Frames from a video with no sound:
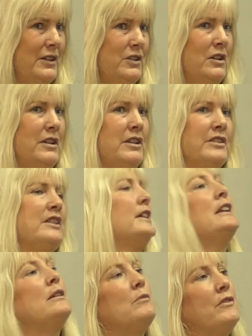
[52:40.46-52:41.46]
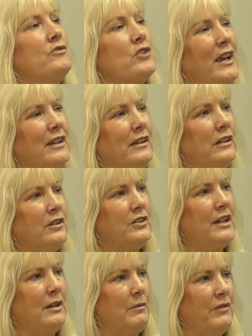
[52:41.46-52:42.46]
and you're, you're dealing with training, you're
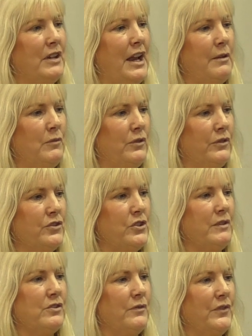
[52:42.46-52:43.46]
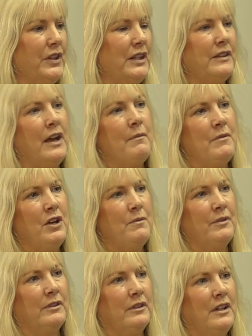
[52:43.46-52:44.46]
dealing with an animal that's doing something in that
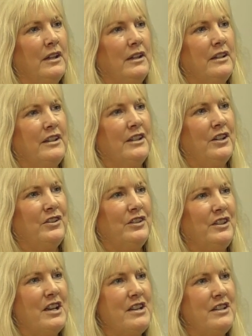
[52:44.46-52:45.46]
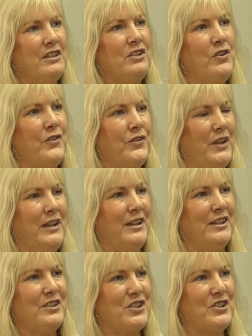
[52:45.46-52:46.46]
moment. You know, you, you're not
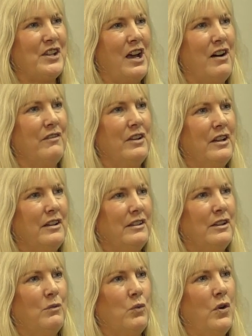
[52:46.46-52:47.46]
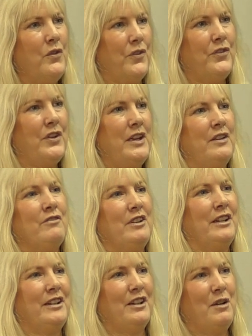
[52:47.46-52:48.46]
thinking to yourself, now what
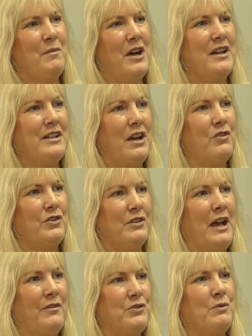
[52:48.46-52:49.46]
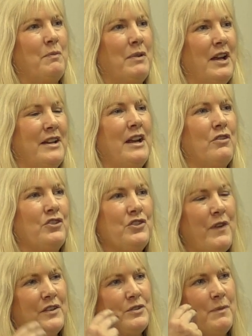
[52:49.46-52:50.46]
theory am I now going to have to apply yeah. now? Because
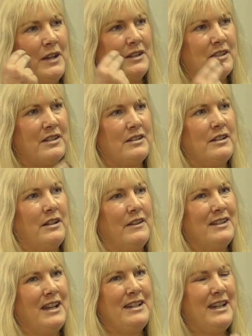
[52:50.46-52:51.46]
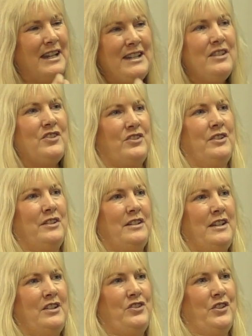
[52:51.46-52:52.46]
you've had to make a, an instant
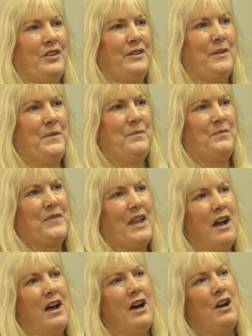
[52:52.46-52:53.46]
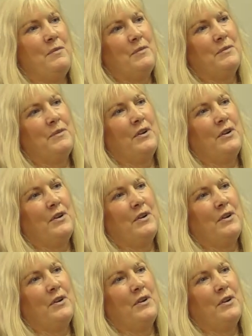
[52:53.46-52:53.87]
decision. Wow. Um,